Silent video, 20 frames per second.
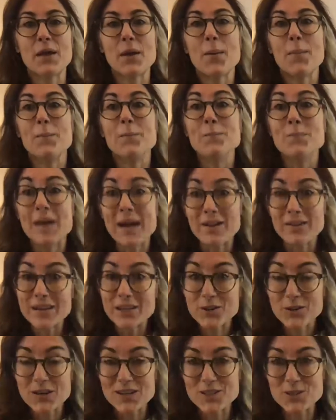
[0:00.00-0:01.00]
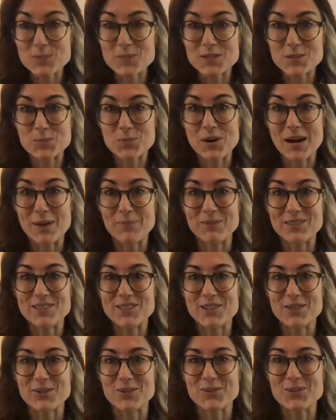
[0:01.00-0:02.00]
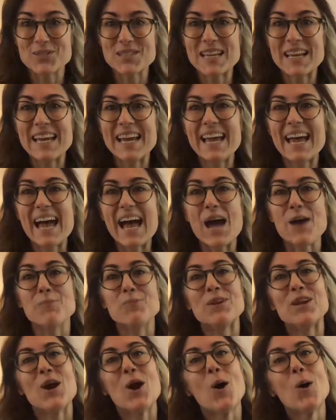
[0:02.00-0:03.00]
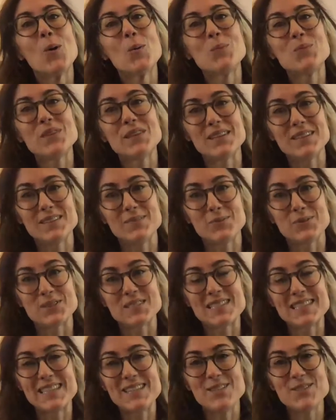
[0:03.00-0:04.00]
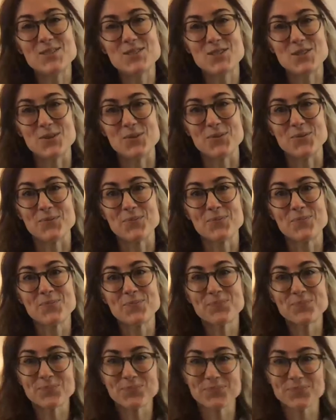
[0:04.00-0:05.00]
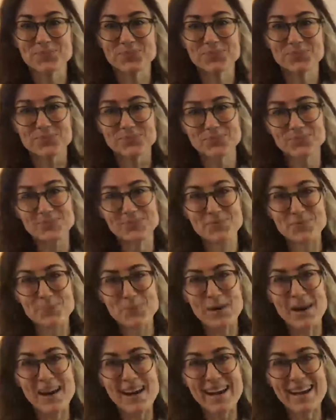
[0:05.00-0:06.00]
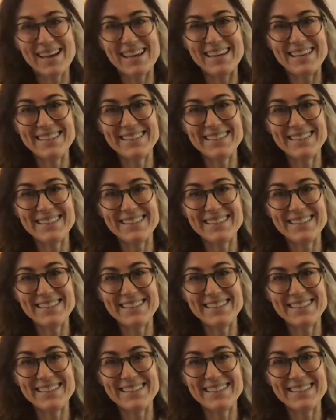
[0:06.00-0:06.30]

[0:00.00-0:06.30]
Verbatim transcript: Merry Christmas, Primary Twos, and we hope that we'll see you soon. Bye!